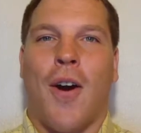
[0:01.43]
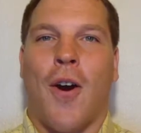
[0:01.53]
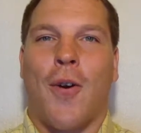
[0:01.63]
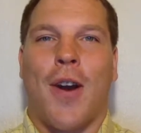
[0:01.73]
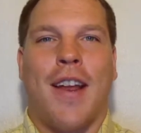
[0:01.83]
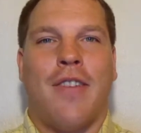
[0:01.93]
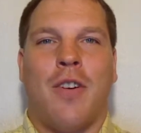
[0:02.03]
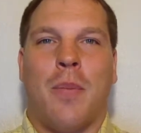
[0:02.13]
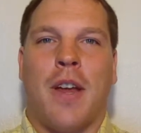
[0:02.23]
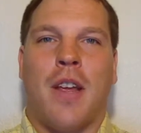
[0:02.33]
All right,
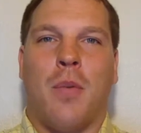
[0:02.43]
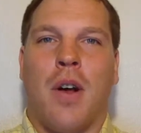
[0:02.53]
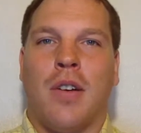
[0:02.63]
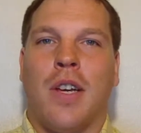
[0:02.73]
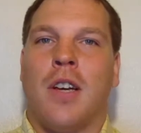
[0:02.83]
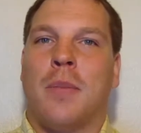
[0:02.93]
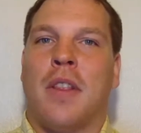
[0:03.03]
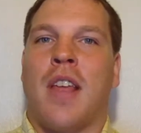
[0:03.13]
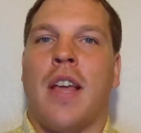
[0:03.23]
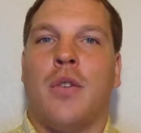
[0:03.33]
everybody, welcome
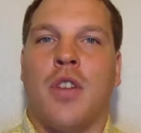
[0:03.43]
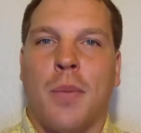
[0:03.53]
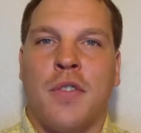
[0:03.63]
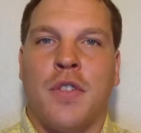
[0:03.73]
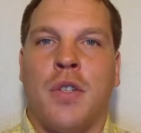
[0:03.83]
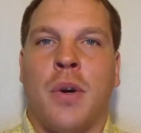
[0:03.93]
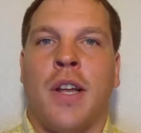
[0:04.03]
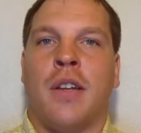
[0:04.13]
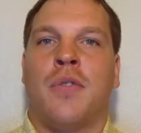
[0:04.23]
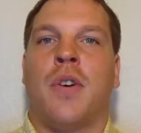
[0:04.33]
and thank you so much for
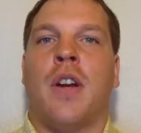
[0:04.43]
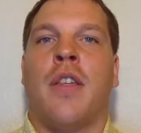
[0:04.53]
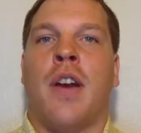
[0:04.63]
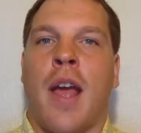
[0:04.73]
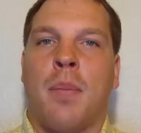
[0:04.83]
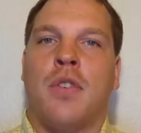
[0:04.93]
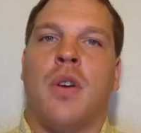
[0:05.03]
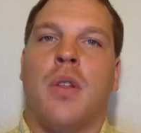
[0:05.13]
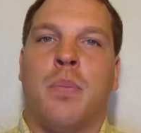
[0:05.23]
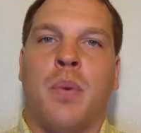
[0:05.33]
joining us for another
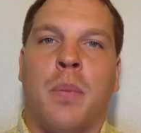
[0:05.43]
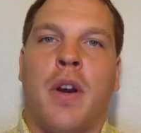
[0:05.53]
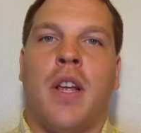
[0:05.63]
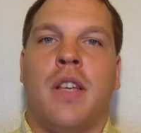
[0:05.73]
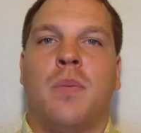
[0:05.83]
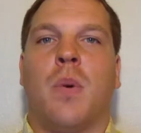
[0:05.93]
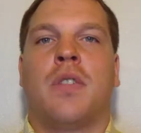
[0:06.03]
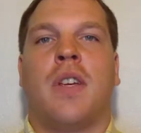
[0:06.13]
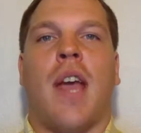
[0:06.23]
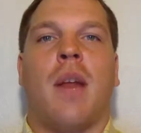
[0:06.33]
episode of the Premier
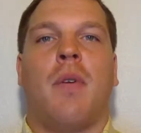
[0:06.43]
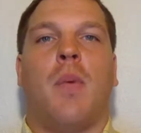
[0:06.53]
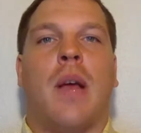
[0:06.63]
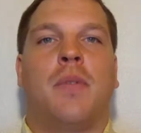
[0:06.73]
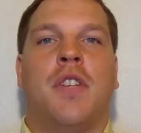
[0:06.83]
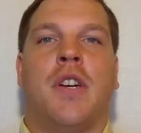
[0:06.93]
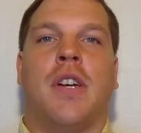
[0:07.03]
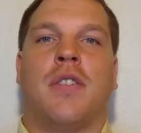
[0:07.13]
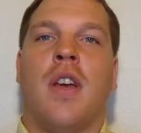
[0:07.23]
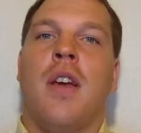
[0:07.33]
Esports Academy web
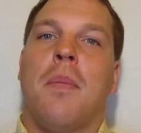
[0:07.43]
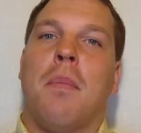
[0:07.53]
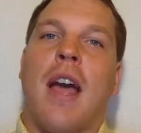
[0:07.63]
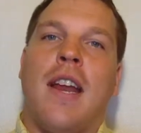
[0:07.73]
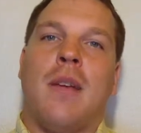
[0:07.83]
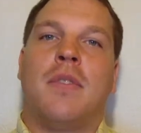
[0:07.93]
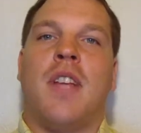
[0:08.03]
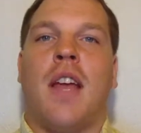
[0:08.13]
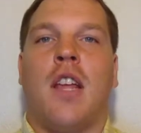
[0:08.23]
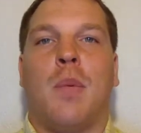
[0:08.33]
series. My
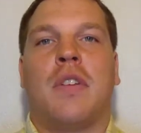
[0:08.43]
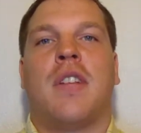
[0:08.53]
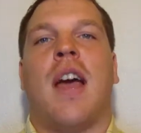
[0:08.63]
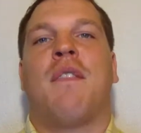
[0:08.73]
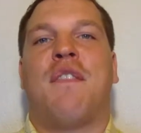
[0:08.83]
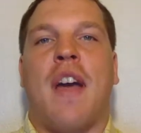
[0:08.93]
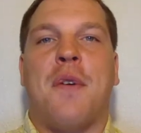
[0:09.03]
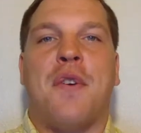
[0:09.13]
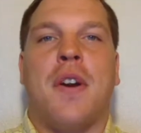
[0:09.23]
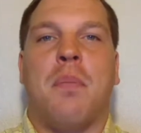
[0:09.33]
name's Dan Himmelstein,
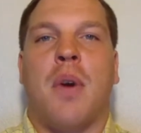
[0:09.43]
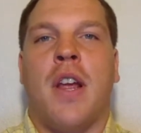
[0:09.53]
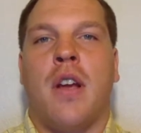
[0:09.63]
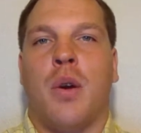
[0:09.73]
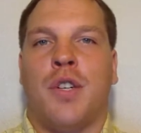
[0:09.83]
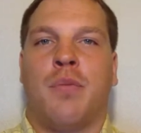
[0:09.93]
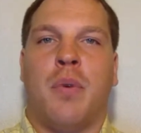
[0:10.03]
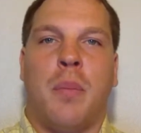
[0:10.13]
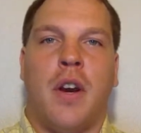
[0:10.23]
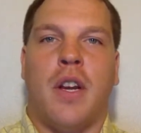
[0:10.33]
founder and brain coach
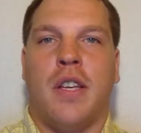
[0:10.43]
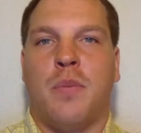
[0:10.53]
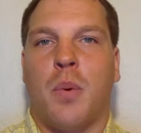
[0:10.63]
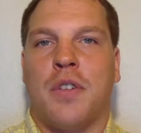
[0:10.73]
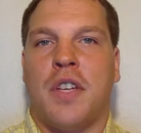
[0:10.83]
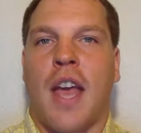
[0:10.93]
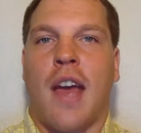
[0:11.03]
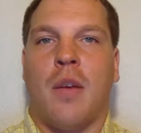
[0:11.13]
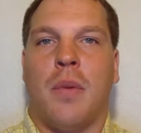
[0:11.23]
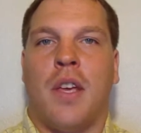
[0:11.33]
of Premier Esports
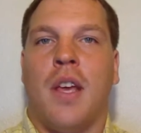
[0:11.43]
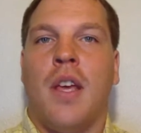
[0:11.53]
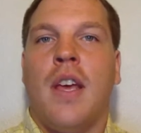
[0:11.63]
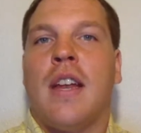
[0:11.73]
Academy.